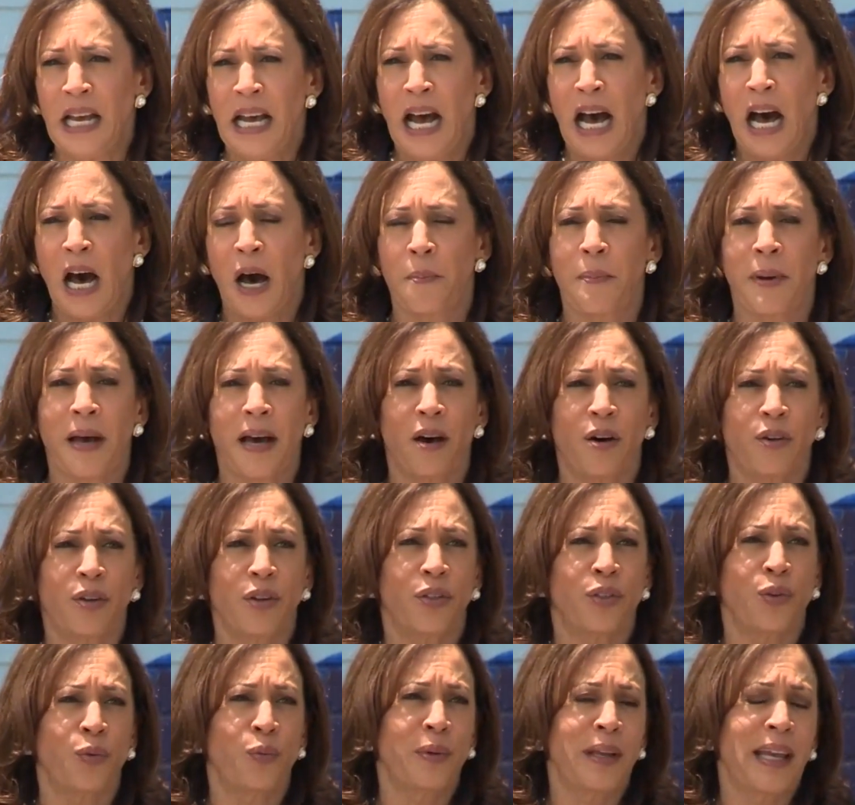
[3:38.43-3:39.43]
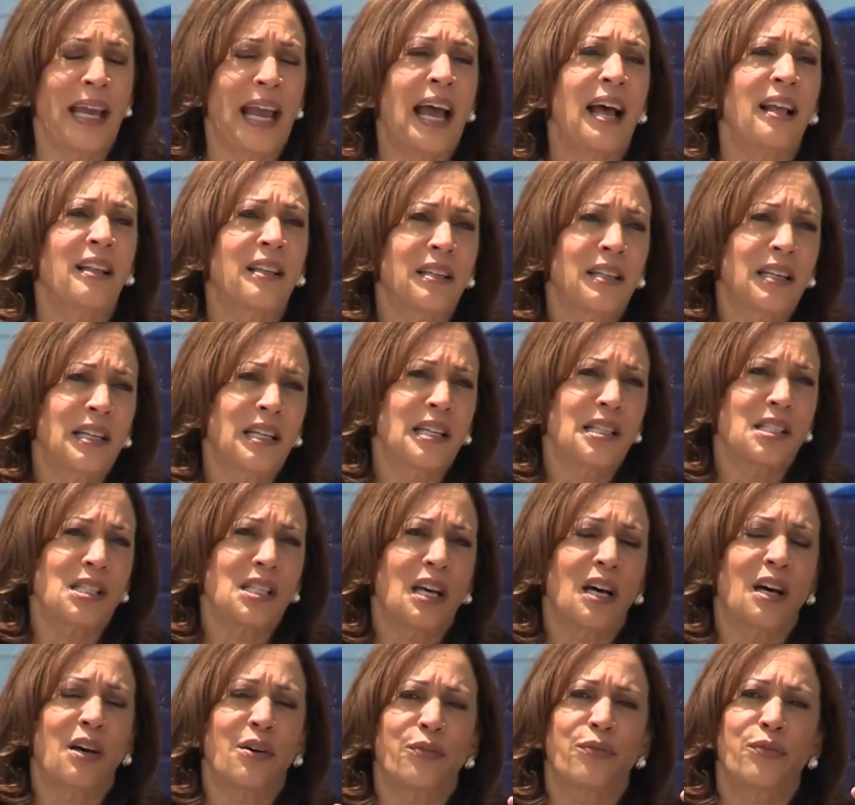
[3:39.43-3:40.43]
about the realities
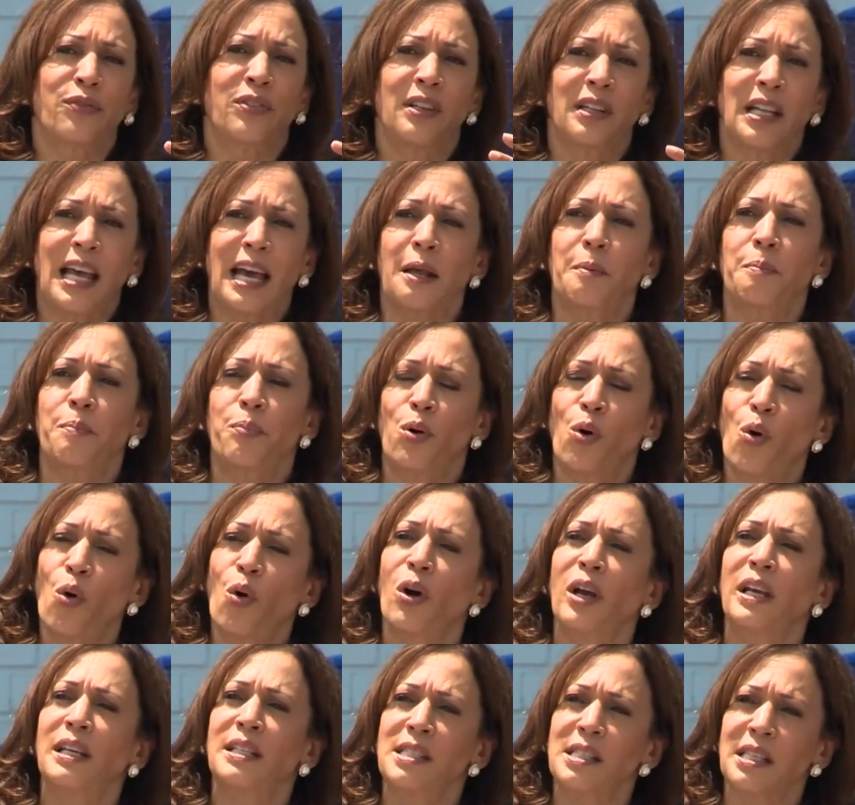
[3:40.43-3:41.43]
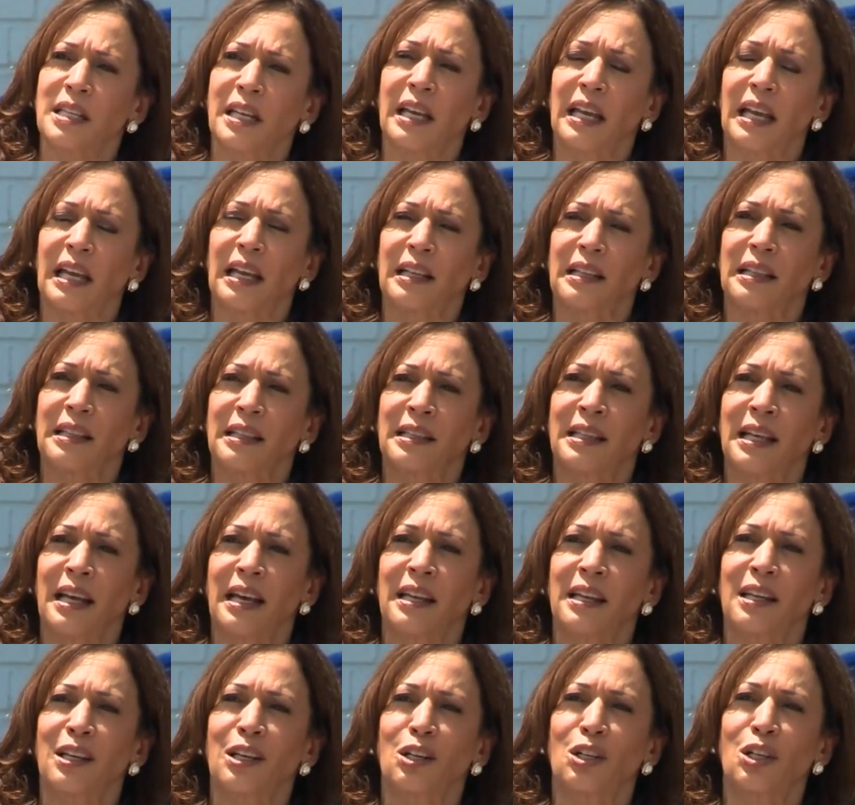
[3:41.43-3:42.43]
of lead poisoning
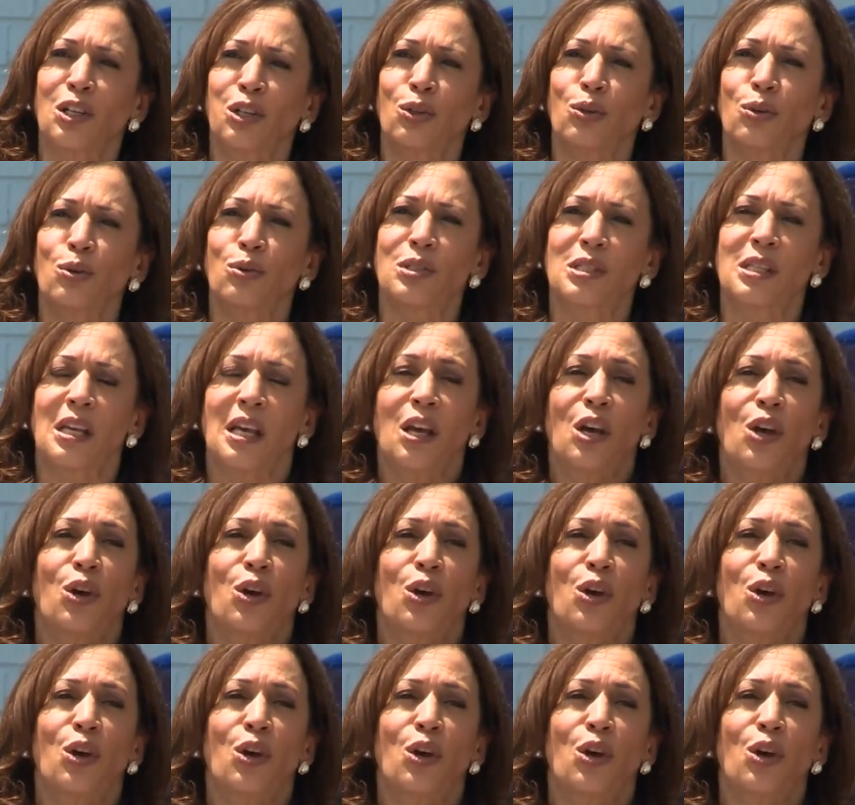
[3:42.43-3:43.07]
that includes